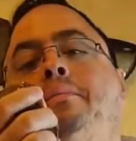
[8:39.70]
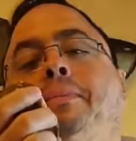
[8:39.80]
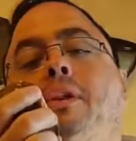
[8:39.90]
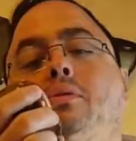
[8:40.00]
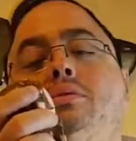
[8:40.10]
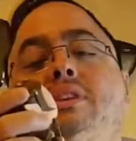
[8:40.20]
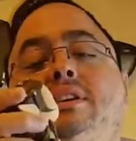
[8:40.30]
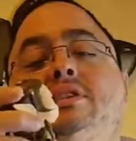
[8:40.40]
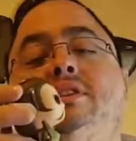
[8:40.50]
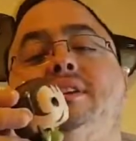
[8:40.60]
looks like
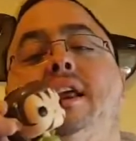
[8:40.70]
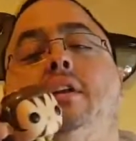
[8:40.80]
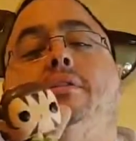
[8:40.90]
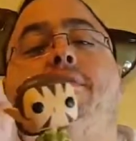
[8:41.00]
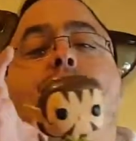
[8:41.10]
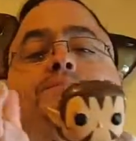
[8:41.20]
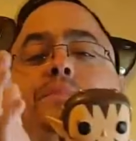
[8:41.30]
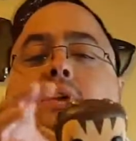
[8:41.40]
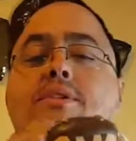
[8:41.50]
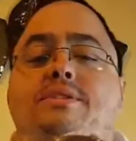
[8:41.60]
she's an elf.
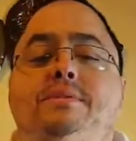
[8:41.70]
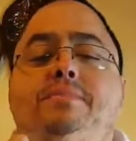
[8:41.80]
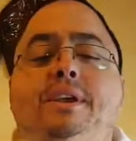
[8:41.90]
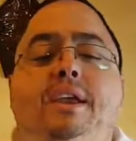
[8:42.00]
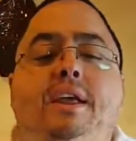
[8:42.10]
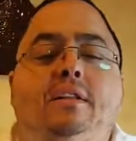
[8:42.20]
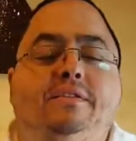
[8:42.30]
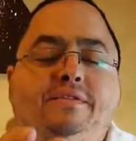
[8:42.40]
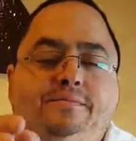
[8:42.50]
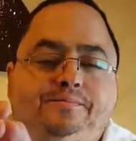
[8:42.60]
Simply an
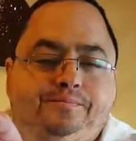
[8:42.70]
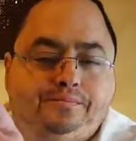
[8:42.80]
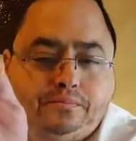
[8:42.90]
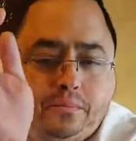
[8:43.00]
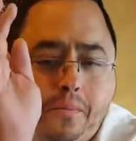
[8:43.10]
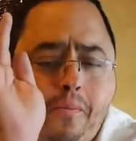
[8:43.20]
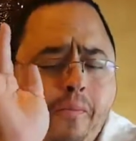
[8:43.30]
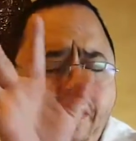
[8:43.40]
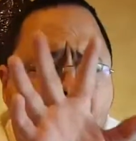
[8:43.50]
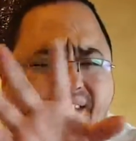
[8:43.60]
elf.
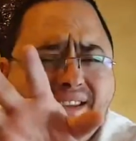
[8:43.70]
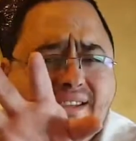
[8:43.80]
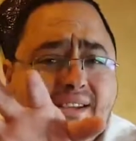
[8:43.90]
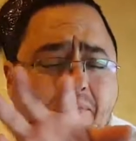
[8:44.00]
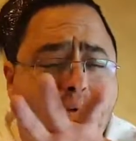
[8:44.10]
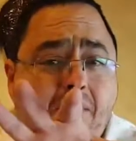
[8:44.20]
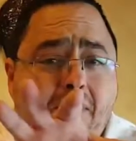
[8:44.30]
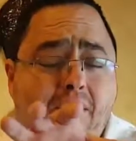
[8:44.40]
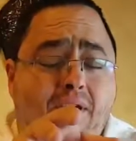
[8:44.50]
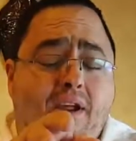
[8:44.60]
Nothing simple
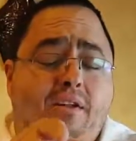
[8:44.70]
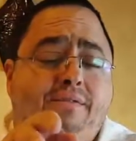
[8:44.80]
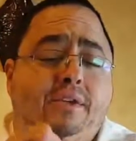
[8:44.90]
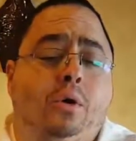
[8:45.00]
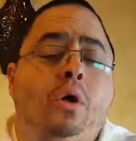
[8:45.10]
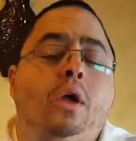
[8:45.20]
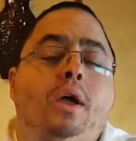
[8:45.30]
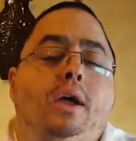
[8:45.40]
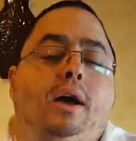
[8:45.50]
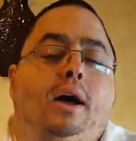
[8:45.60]
about an elf though.
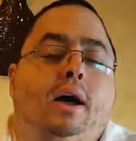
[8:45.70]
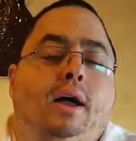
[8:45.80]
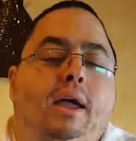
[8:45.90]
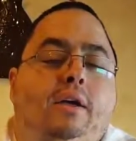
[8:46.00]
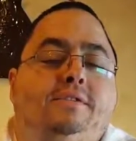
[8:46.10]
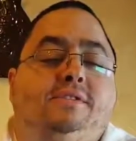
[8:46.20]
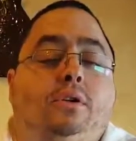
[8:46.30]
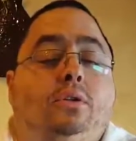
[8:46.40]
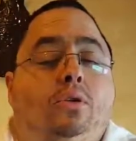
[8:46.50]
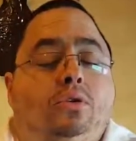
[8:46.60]
Elves
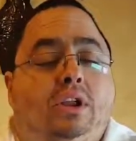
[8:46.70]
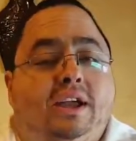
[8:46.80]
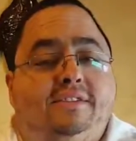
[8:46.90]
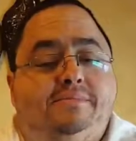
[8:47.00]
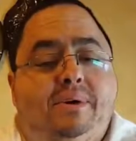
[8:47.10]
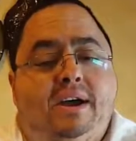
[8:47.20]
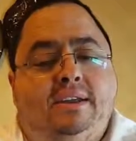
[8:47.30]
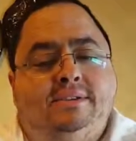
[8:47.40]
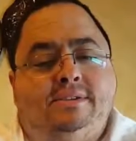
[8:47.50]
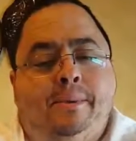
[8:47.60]
got long
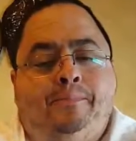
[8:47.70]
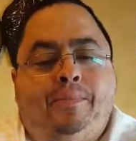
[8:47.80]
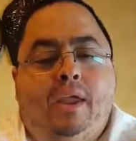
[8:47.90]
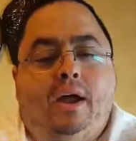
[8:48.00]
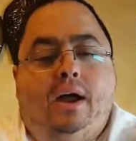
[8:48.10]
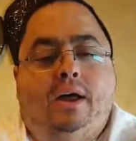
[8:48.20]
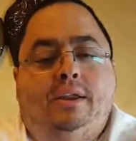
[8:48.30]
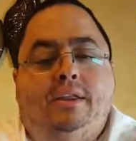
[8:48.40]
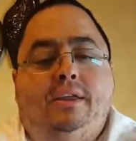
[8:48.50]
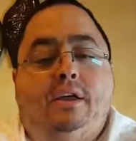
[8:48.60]
lifespans
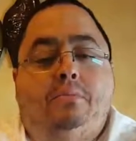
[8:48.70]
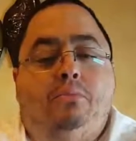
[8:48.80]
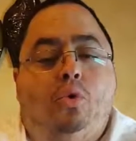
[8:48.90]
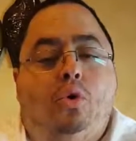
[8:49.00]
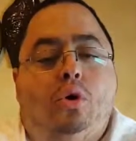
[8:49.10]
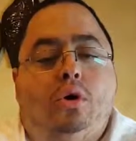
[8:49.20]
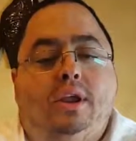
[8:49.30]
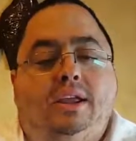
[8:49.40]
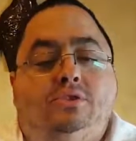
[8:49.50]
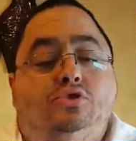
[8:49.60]
and they're more
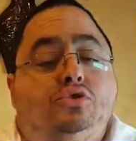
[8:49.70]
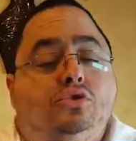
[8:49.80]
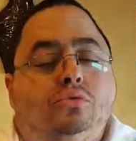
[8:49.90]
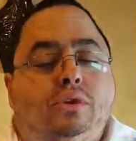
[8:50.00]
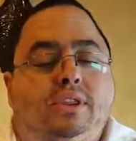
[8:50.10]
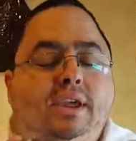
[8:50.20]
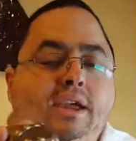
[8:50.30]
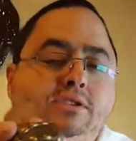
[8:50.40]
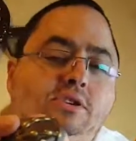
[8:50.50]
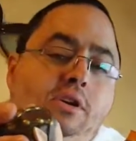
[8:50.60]
in tune with
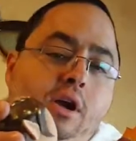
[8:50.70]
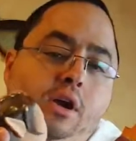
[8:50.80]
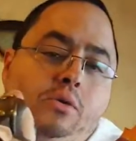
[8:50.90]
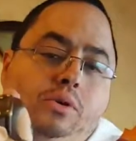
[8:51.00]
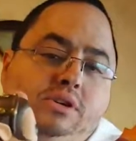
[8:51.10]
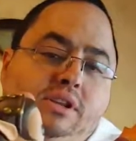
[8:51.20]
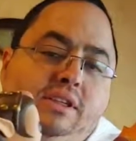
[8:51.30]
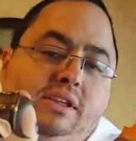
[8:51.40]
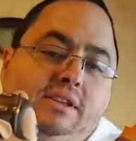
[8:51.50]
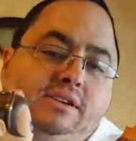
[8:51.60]
nature, which I
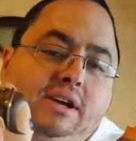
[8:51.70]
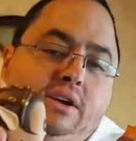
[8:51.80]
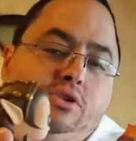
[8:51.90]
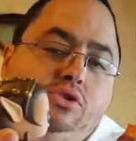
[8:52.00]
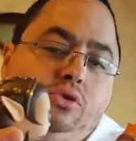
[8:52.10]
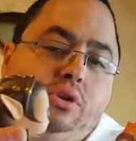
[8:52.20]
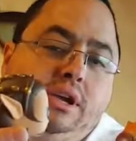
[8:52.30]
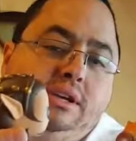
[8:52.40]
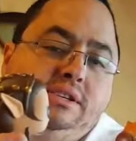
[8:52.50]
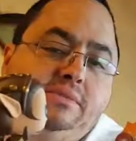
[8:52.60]
think this kind of
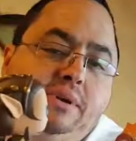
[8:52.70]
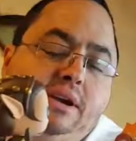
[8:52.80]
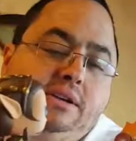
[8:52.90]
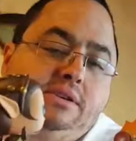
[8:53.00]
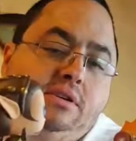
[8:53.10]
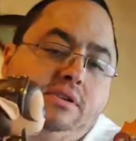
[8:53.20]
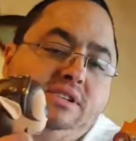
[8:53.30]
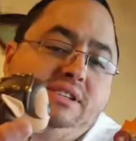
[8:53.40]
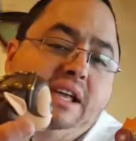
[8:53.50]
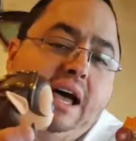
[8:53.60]
showcases because her
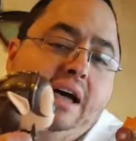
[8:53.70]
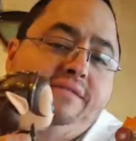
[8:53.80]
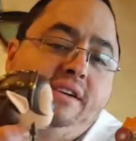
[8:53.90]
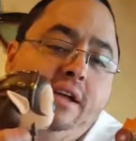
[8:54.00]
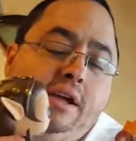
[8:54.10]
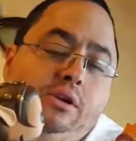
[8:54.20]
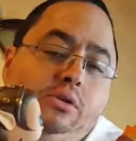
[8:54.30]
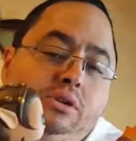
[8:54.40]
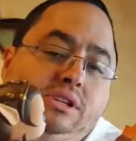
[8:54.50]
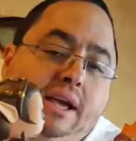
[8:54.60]
staff
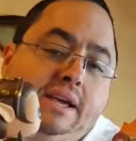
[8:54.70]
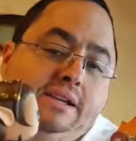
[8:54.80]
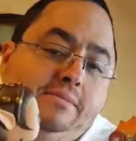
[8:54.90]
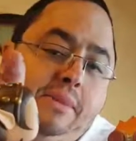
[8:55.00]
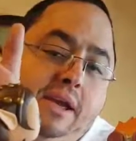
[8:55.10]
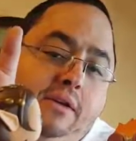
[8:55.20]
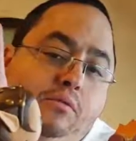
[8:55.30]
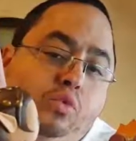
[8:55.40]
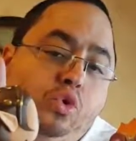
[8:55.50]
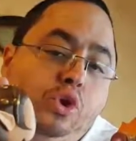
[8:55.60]
looks like it's made
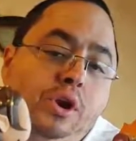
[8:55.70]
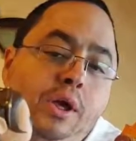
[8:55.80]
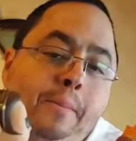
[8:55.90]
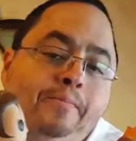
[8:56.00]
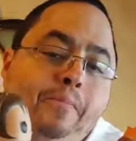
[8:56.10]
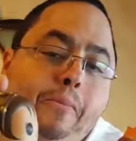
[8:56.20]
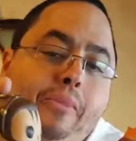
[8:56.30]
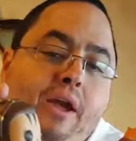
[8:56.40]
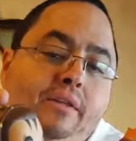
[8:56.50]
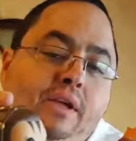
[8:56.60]
of wood,
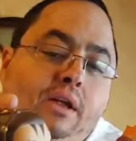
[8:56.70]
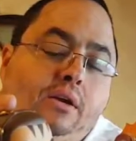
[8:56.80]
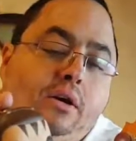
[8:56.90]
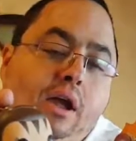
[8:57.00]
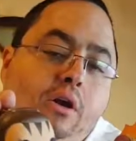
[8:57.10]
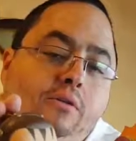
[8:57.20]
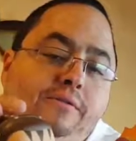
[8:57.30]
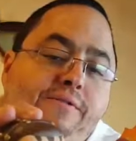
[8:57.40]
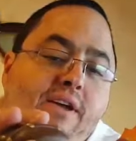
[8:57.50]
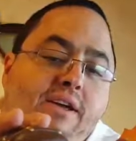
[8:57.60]
and then her
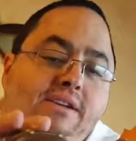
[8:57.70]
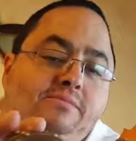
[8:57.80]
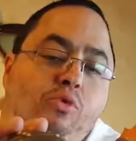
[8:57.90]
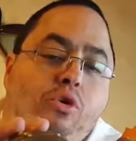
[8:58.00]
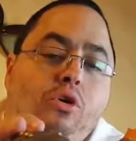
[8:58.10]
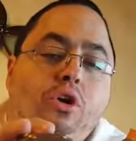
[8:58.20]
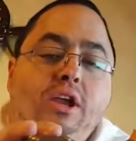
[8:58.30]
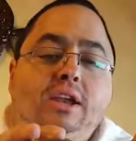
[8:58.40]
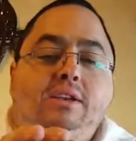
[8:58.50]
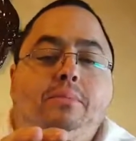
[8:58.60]
outfit is more
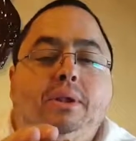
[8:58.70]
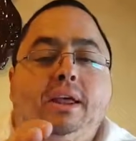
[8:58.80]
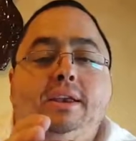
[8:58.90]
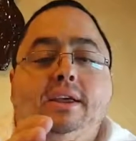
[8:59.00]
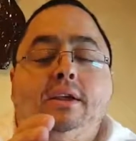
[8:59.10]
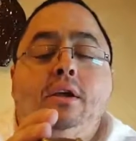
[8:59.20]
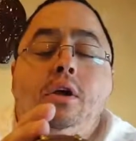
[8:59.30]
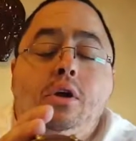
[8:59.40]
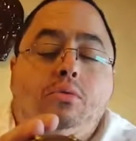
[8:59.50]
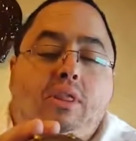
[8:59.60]
green to blend in
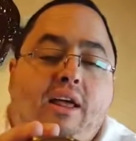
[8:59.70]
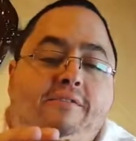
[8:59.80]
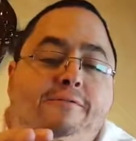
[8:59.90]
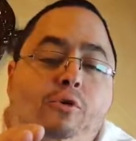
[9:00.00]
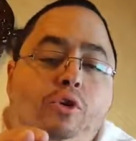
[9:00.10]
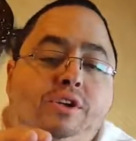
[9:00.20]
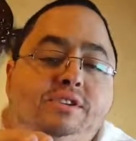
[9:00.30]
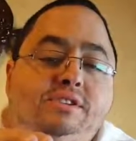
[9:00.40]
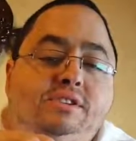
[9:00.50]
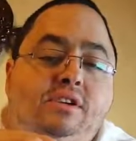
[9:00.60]
with like
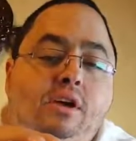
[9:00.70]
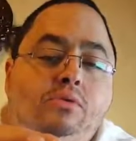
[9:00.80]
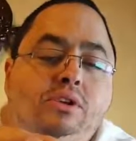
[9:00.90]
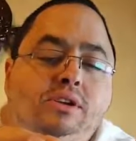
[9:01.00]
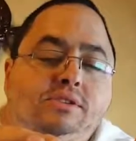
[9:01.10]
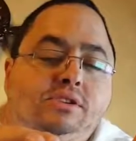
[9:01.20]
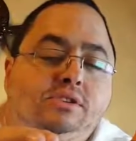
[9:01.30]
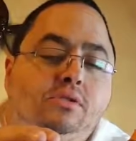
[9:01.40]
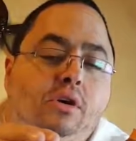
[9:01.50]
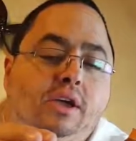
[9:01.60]
forest surroundings. She's
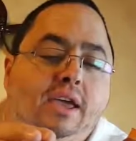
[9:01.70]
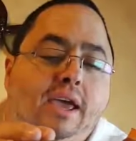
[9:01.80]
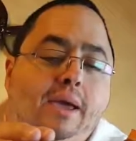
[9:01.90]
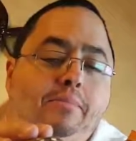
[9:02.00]
got a cape